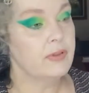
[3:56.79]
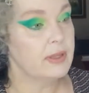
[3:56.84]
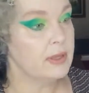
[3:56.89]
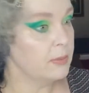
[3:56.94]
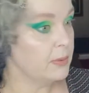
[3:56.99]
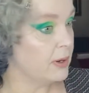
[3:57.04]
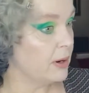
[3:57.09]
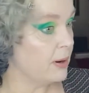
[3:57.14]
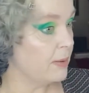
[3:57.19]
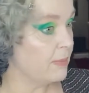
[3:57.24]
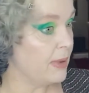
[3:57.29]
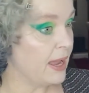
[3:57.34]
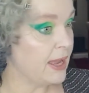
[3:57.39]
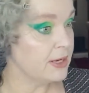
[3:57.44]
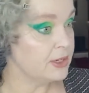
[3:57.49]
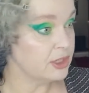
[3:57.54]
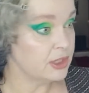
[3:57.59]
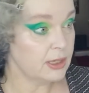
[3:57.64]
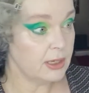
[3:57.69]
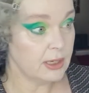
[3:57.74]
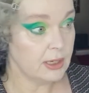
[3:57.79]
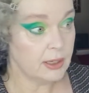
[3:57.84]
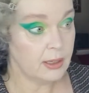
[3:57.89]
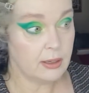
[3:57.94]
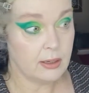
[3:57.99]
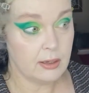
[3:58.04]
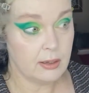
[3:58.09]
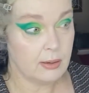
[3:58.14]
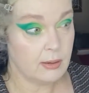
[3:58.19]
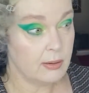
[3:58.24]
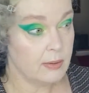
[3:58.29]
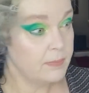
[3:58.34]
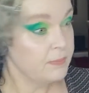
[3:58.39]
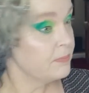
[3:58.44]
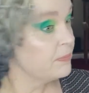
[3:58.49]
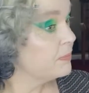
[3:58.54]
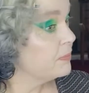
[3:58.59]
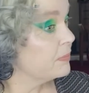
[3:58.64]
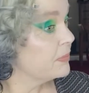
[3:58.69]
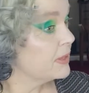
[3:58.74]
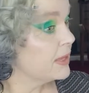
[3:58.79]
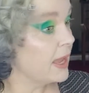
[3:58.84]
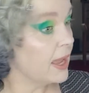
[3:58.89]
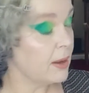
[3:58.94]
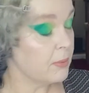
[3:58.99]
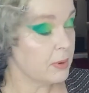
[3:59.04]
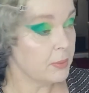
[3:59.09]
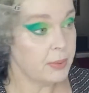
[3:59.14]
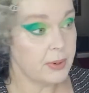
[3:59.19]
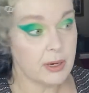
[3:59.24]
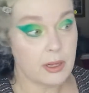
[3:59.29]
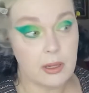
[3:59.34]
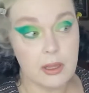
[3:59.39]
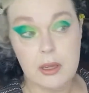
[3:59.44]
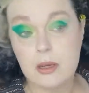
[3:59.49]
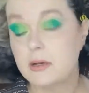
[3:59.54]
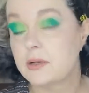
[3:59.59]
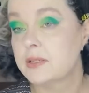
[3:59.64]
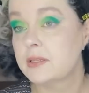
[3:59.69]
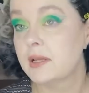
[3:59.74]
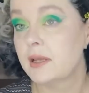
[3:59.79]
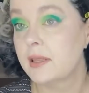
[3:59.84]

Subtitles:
are matching. Yeah, we're pretty close. I think I